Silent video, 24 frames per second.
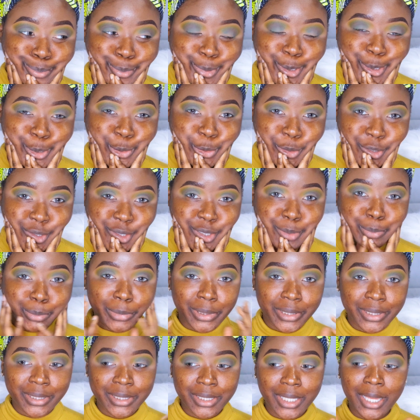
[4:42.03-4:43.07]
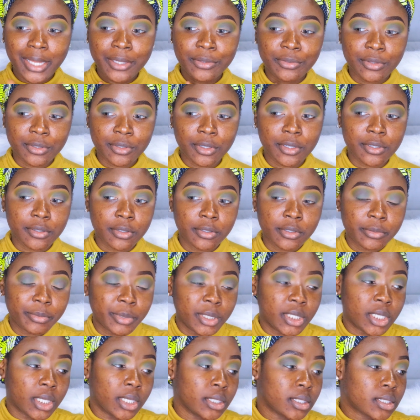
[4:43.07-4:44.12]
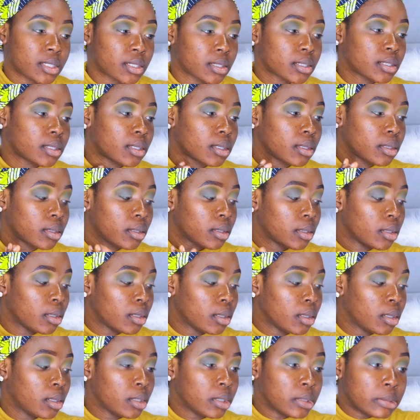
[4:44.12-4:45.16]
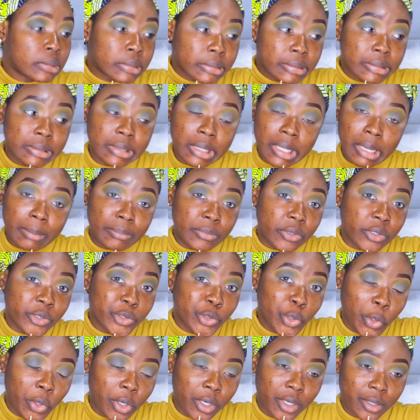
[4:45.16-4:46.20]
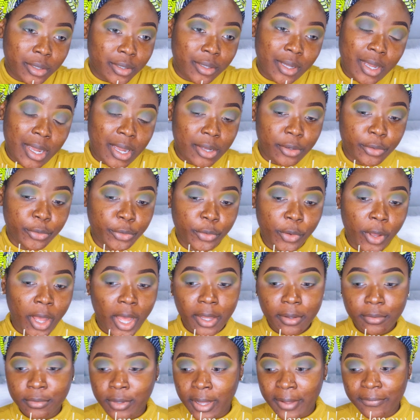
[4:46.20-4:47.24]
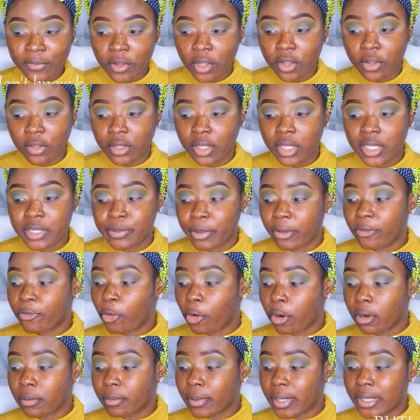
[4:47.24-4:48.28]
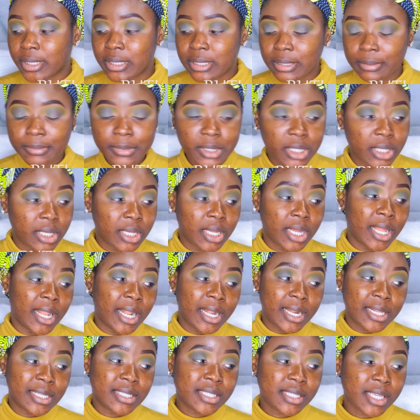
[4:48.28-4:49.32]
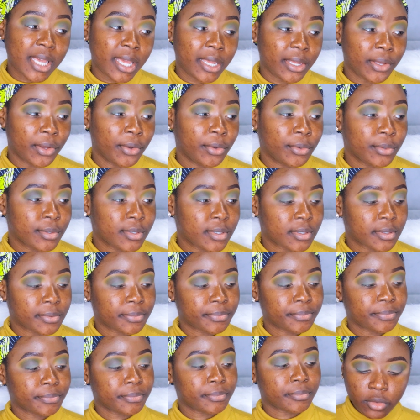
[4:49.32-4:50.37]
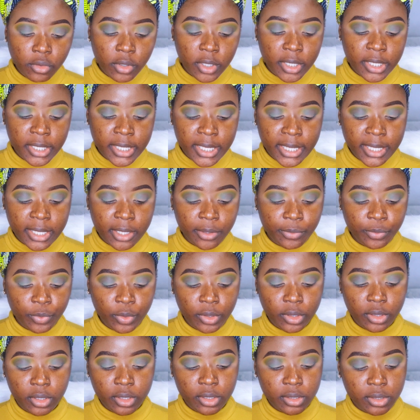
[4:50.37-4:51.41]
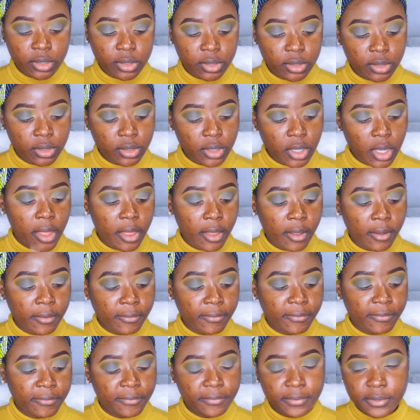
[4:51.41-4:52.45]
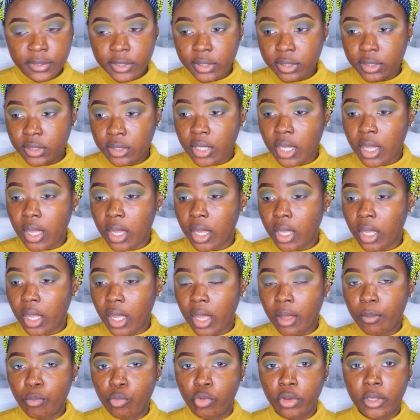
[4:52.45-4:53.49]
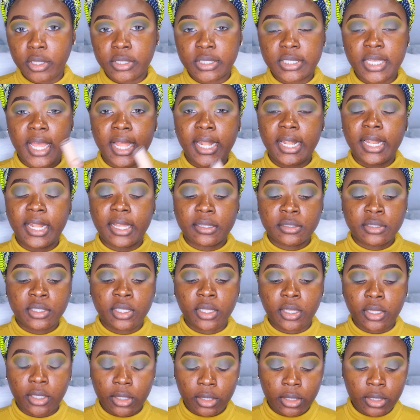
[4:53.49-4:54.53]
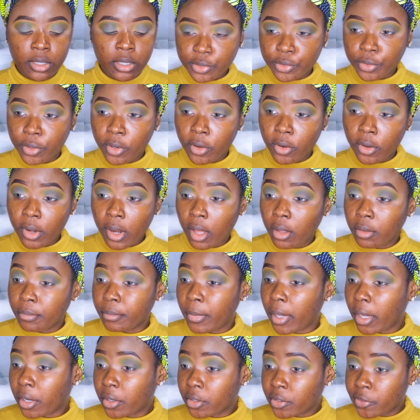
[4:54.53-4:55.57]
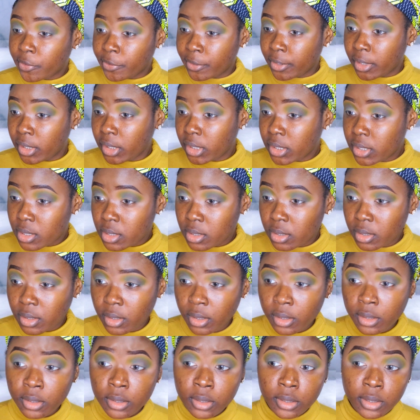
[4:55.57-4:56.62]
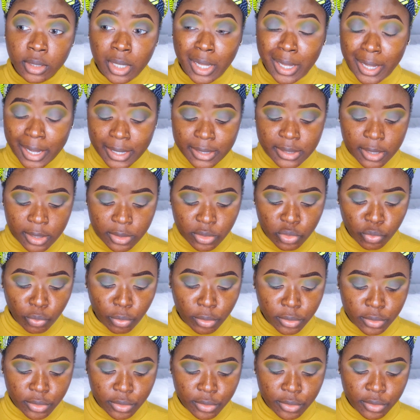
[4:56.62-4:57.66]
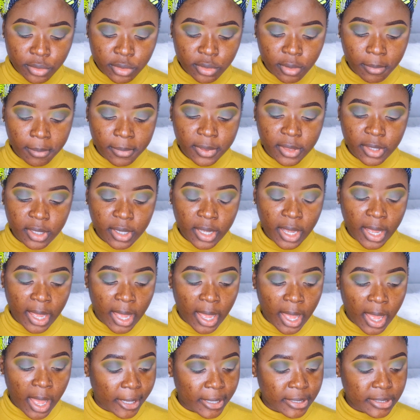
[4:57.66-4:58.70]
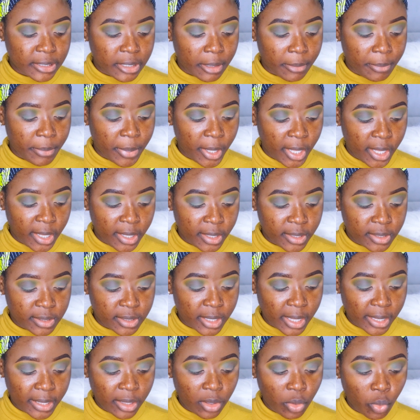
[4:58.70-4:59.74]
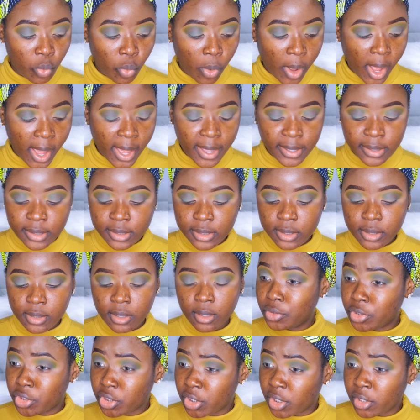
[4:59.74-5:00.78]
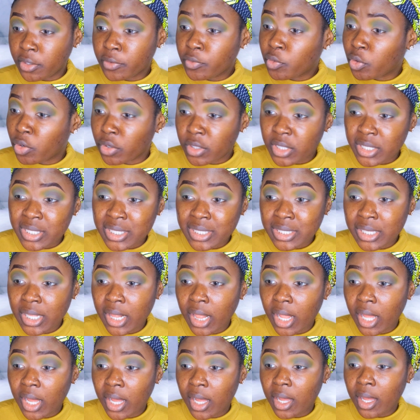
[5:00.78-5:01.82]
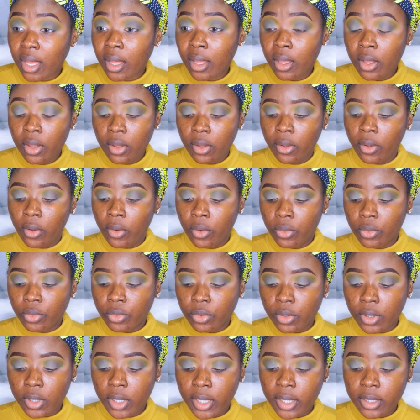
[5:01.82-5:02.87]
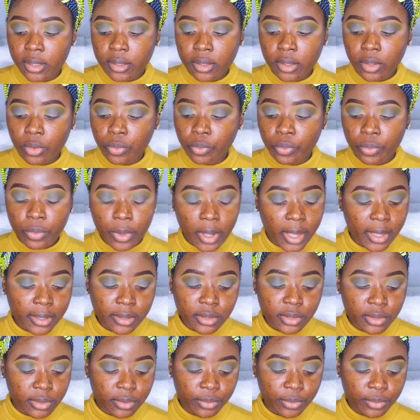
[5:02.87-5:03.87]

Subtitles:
but trust me, the end result is going to be nice. I'm not sure, I don't know how, I've not done this before, but let's see how it goes. Going again with this e.l.f. 16-hour camo in tan latte to cut out my crease. Like I said, you want to use something as a base, like a white shade of concealer or like a white